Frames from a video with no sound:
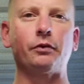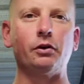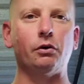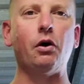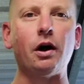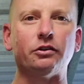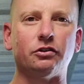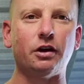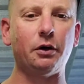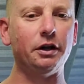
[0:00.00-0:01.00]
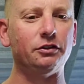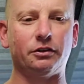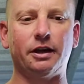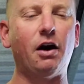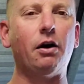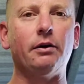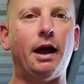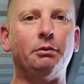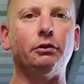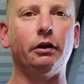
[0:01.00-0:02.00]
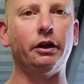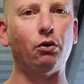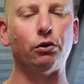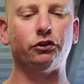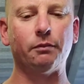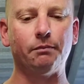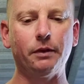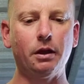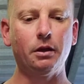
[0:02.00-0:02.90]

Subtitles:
Alright, so it's going absolutely awesome.